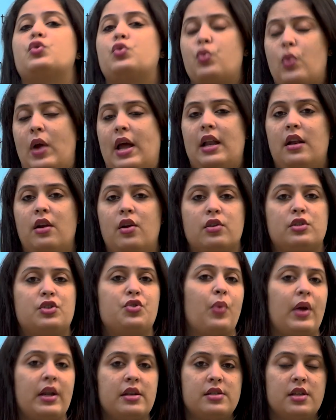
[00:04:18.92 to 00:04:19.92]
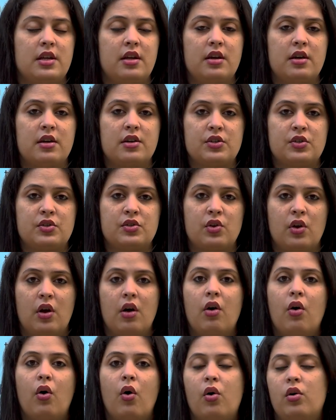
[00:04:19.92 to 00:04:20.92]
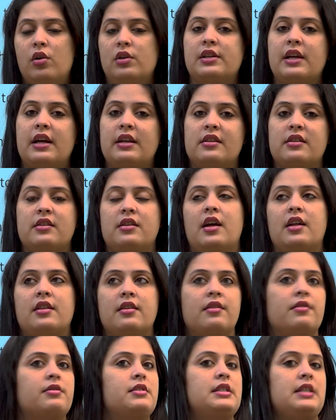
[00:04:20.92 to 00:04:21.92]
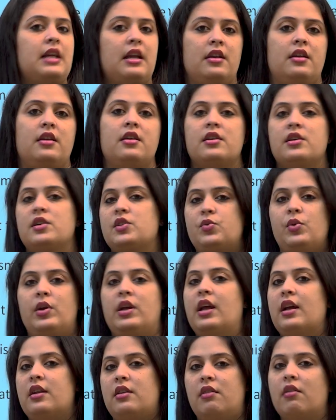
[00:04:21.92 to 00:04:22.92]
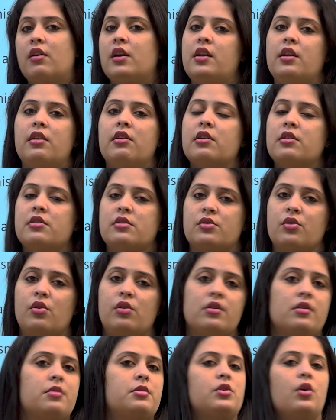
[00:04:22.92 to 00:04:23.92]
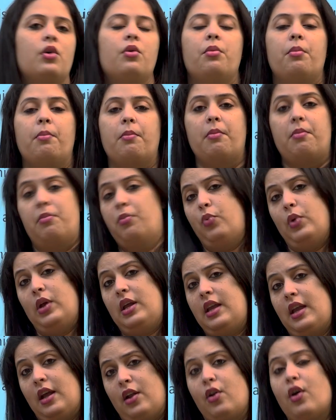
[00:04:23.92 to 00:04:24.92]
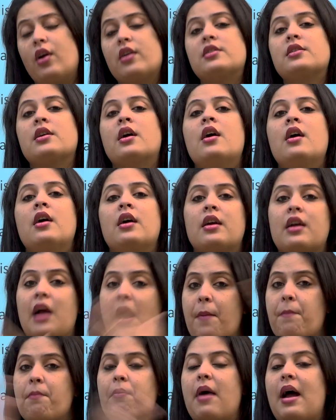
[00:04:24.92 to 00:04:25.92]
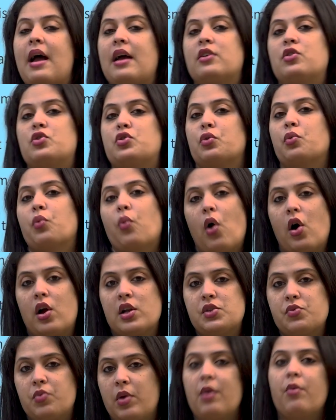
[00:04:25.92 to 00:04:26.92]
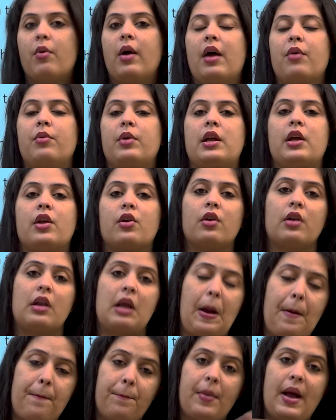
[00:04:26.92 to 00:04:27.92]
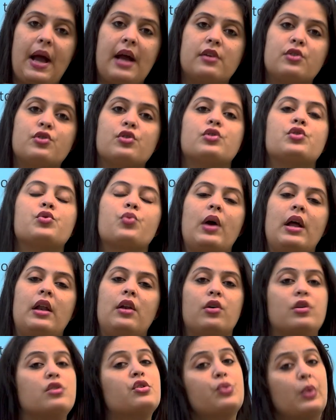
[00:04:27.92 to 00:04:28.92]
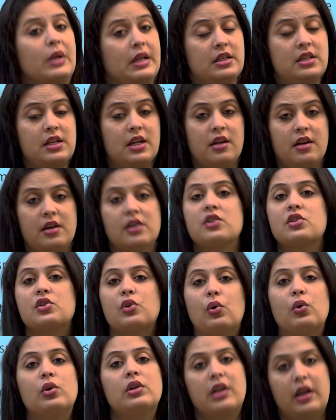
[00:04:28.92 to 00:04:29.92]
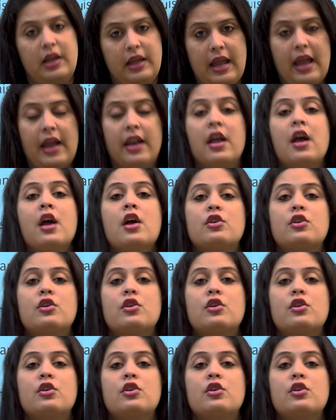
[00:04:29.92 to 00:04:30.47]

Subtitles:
12 or 20 years old and another 10 years we get 30 years old, so we cannot come back to what we were. We cannot come back to 12 or 20 years old again.